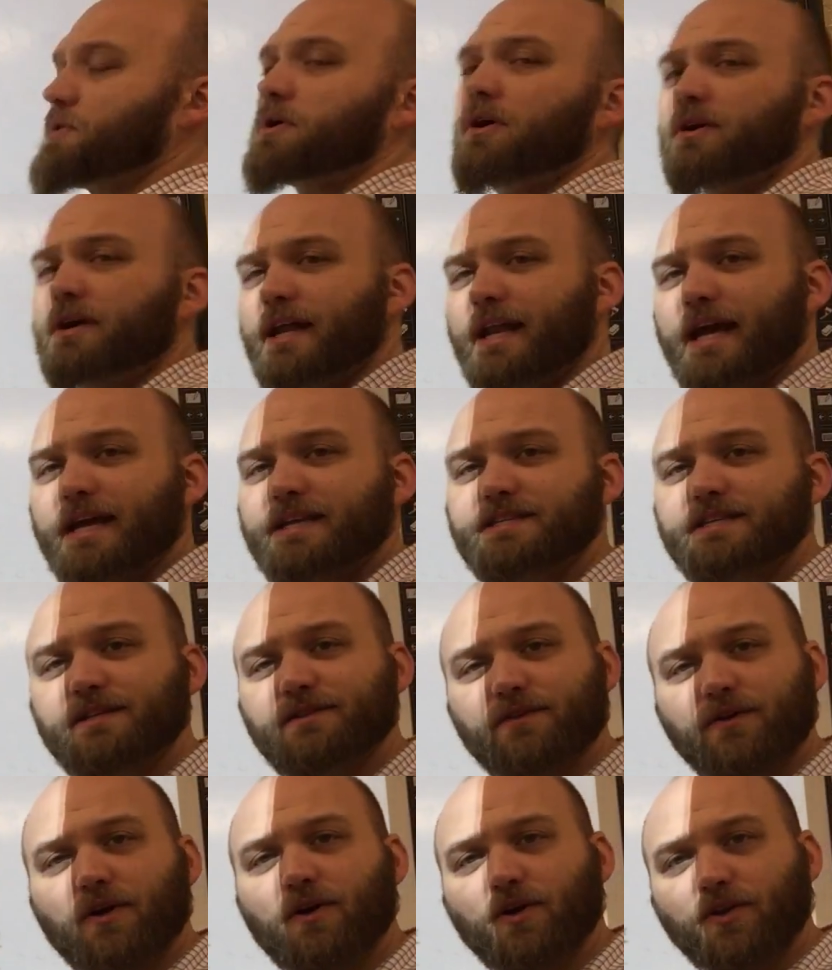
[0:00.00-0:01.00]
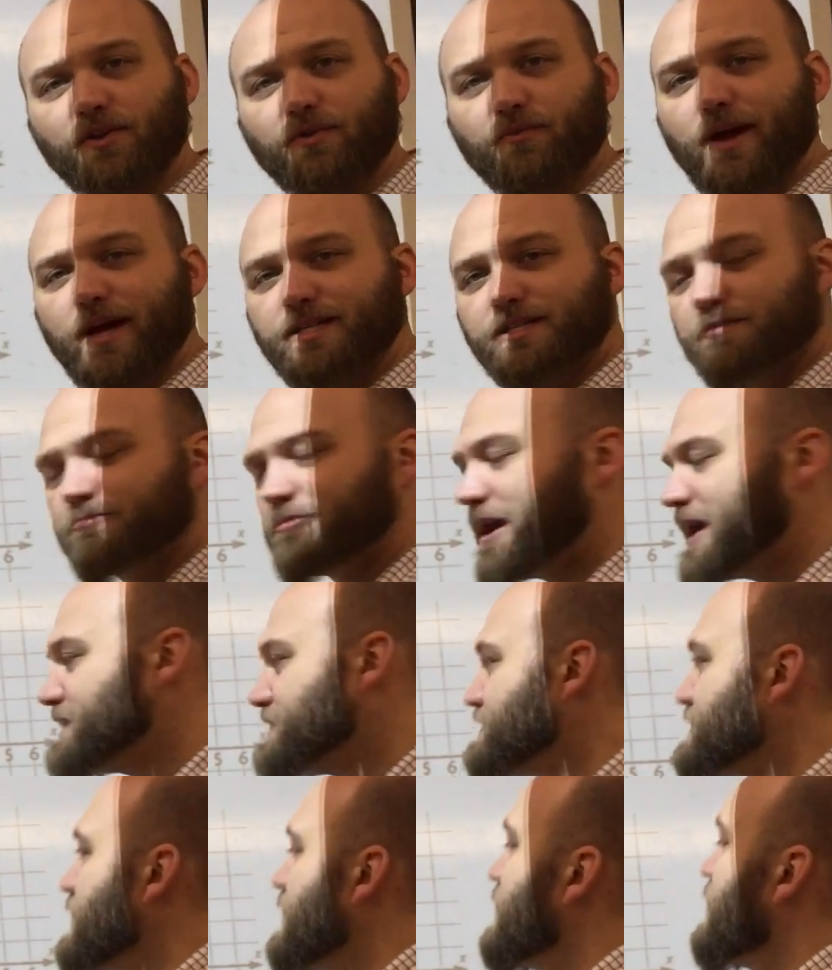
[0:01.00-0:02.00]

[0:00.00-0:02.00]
they're all connected and they're all in the right space,